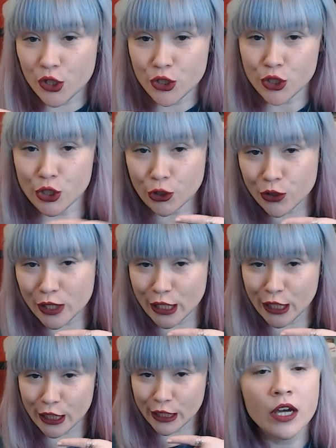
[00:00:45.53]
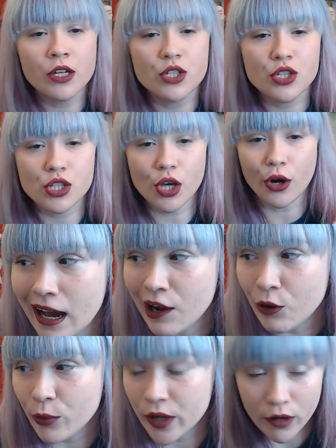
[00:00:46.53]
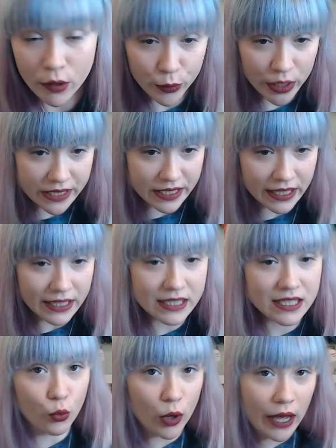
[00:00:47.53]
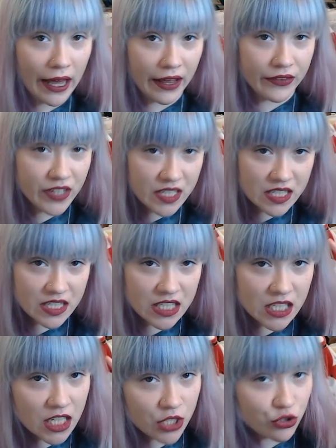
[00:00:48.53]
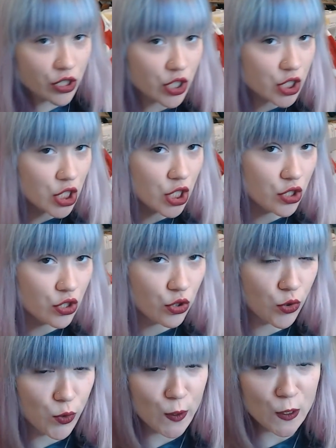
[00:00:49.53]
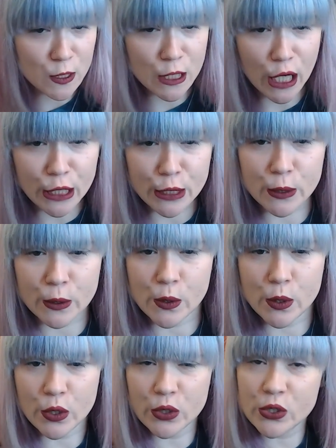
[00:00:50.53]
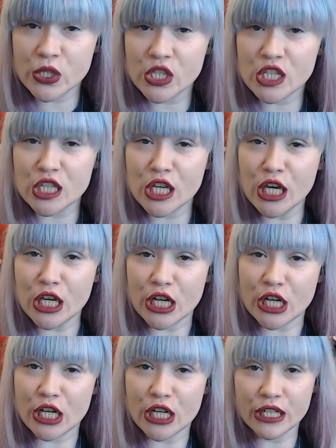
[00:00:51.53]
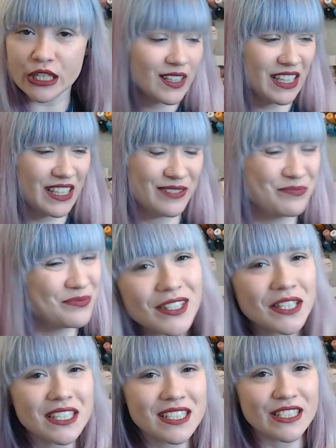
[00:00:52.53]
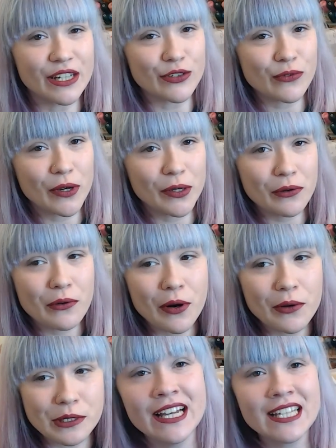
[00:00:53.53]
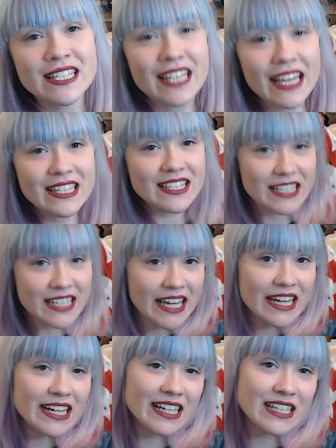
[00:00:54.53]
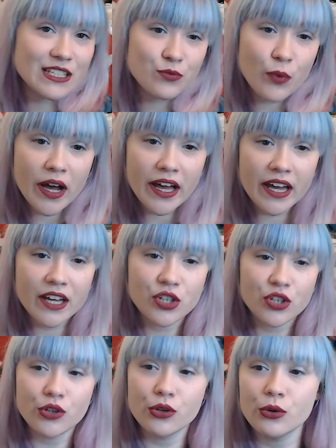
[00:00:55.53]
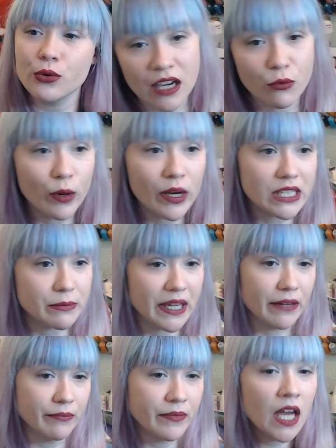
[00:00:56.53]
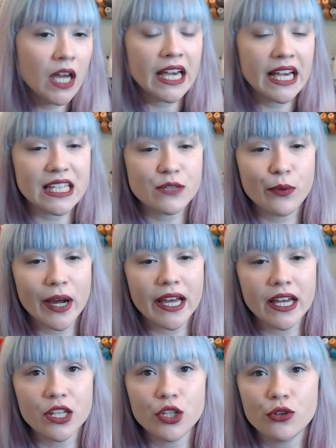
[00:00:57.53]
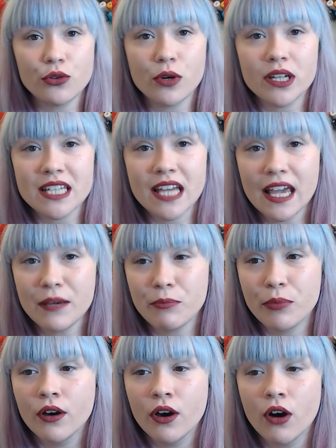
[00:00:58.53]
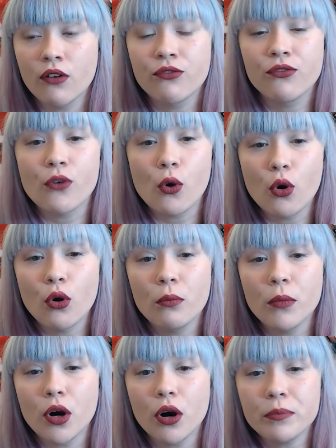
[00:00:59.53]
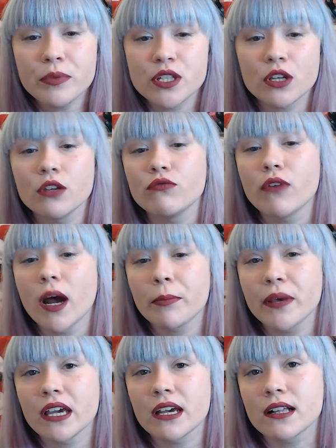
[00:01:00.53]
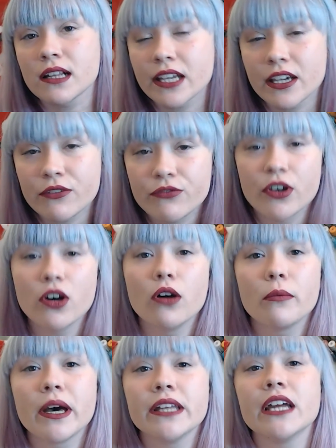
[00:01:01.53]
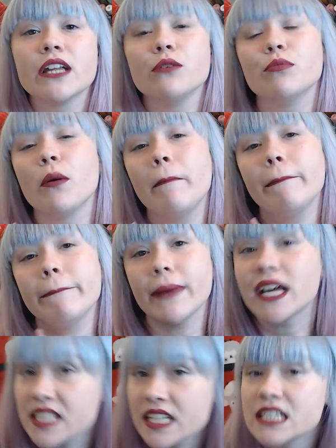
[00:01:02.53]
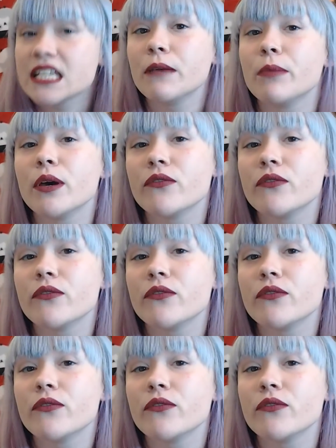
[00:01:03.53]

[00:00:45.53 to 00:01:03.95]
journey. So, we're on week 6, and this is the introduction to second skin. Yeah, sounds real gross. Second skin is where to begin? It's where you tape a form up, so you wrap it in cling film, and then you put masking tape over